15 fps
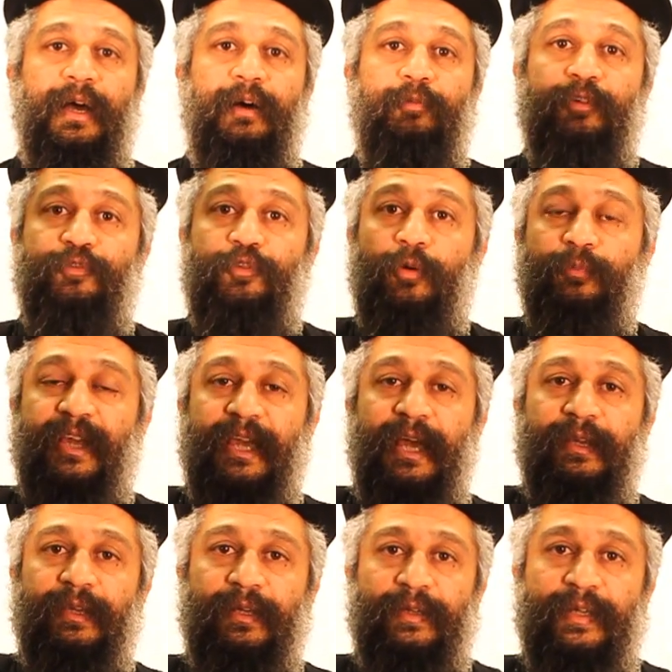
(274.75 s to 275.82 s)
We formed the
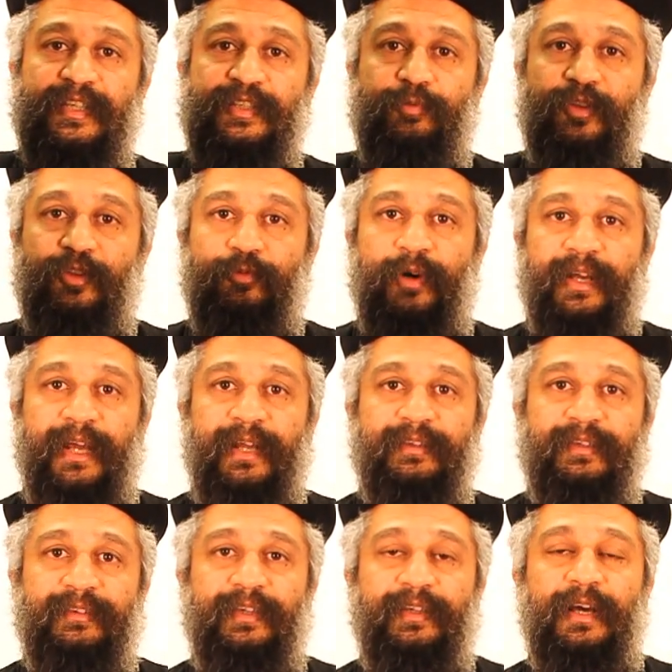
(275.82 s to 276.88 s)
candidate list with 1
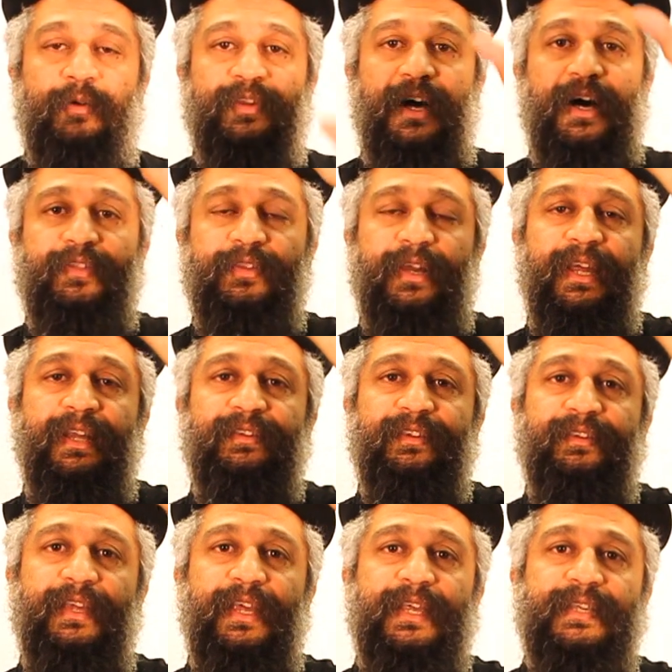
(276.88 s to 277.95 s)
entity. Now the other
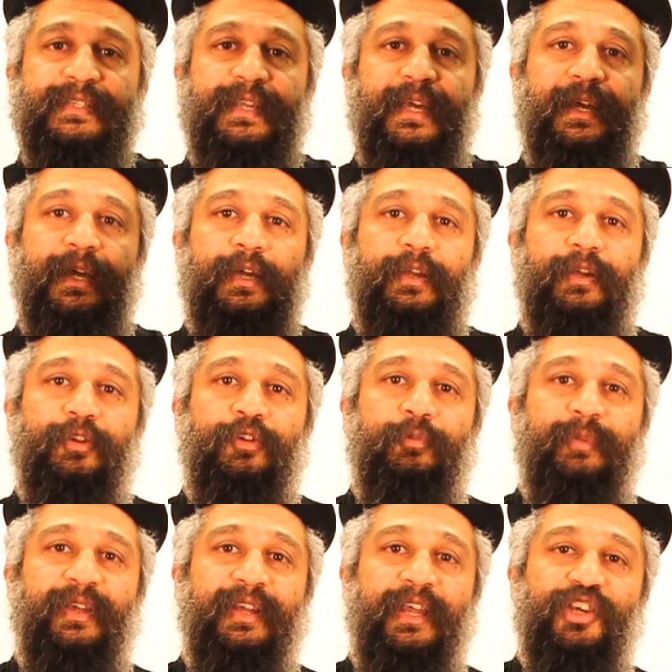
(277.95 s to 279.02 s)
entity is the
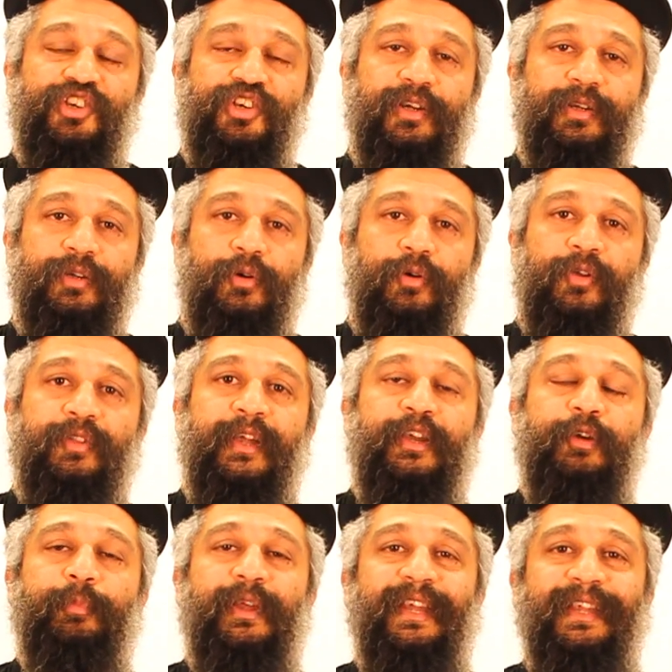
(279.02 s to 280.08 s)
nomination or the
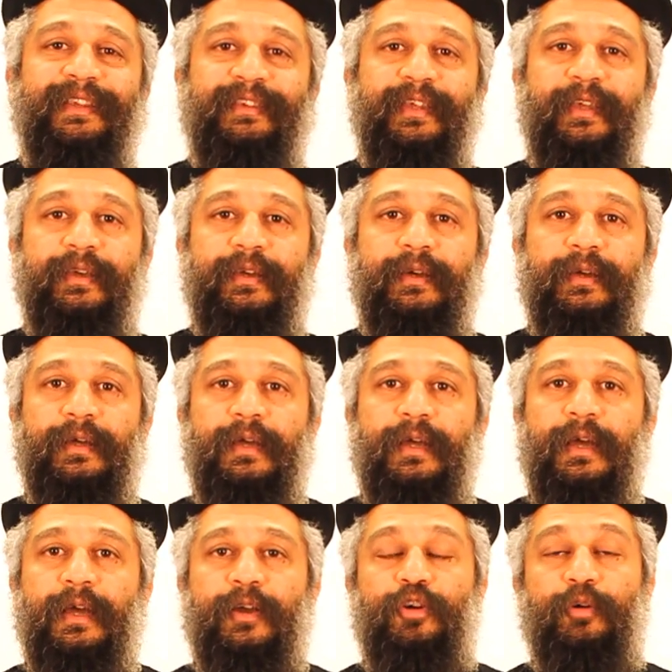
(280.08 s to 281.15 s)
nominating
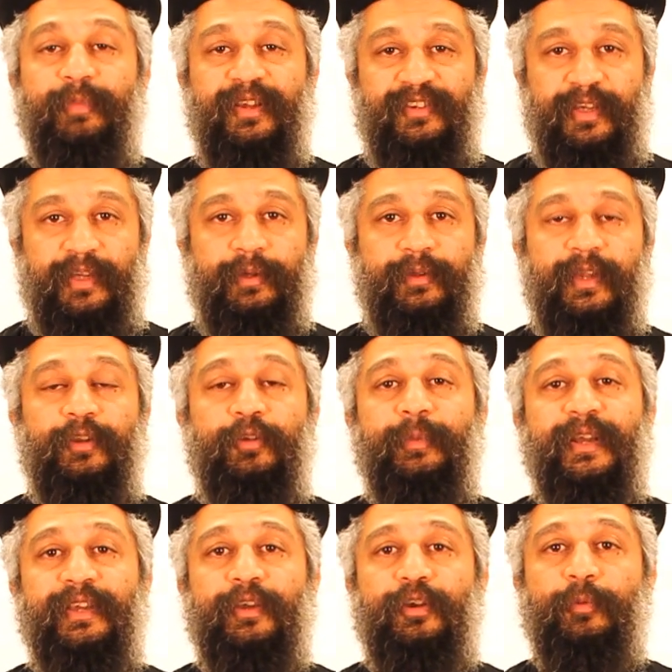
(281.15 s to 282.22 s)
committee. The
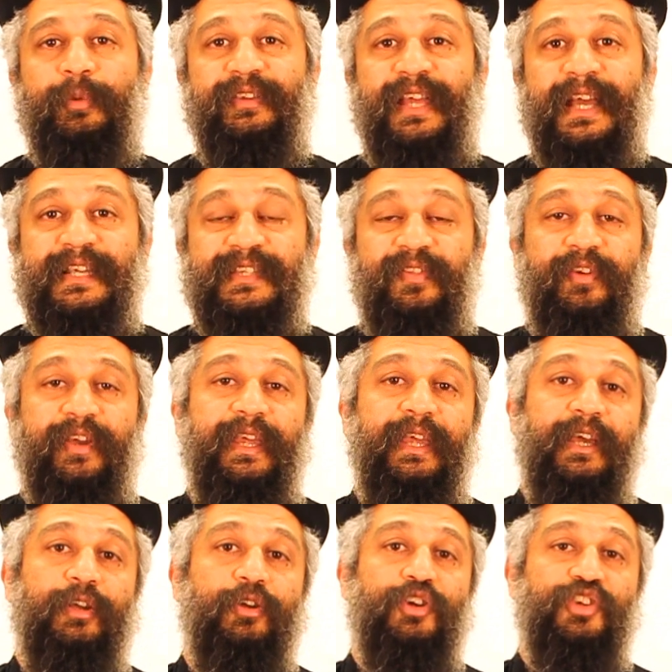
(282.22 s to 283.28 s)
nominating committee has 3
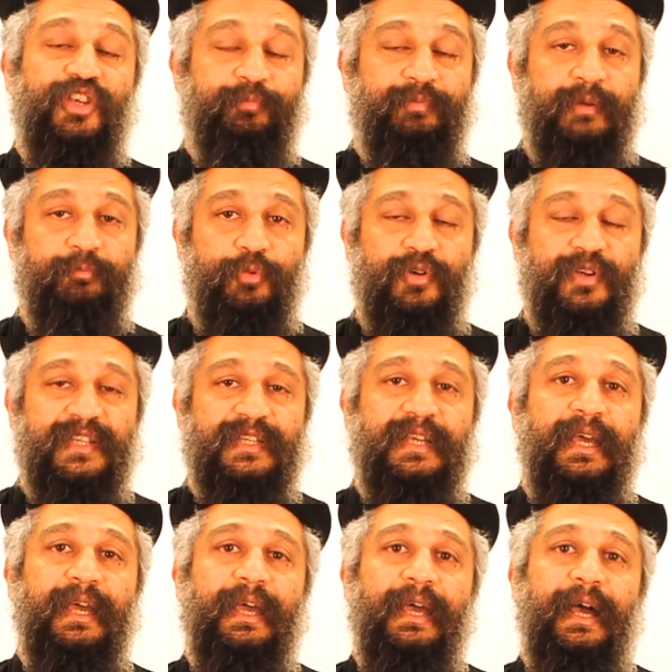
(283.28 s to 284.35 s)
clergy members,
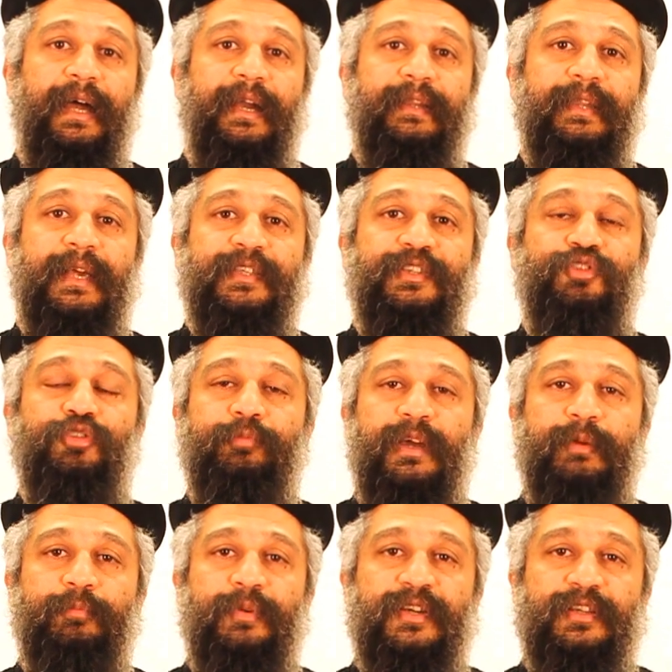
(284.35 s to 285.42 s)
and it has 2
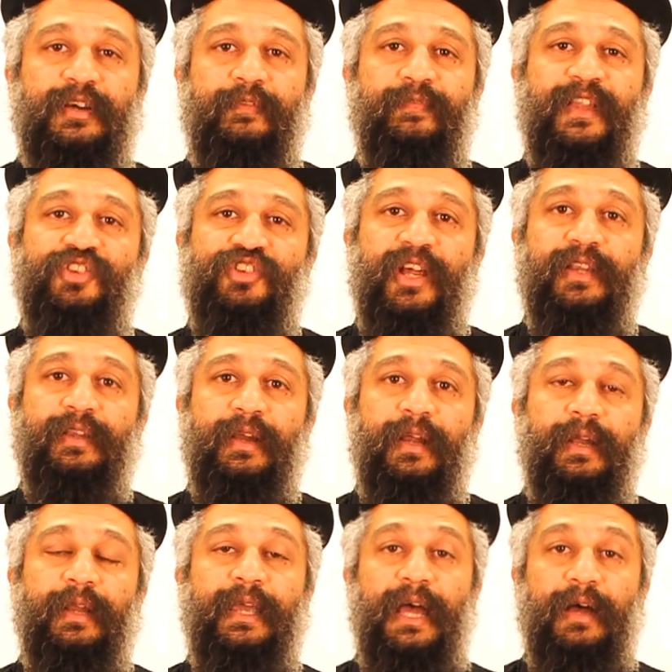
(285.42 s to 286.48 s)
members of the
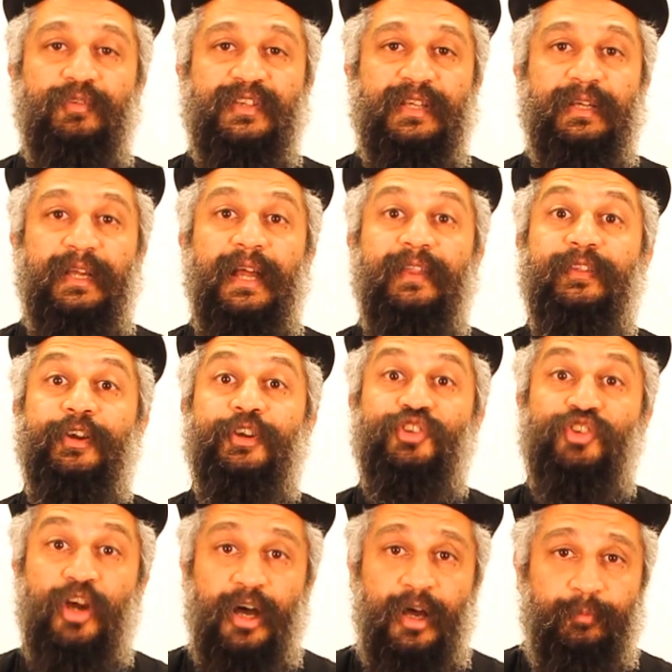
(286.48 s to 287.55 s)
General Council, and their
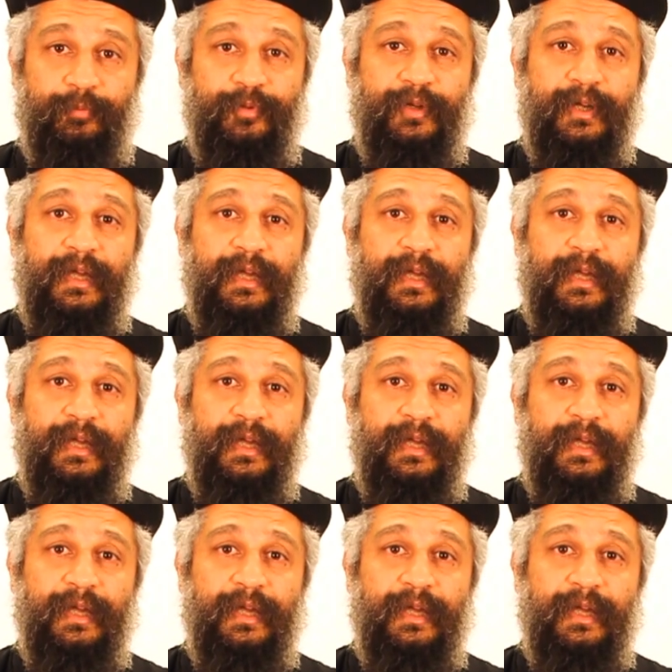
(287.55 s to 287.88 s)
job,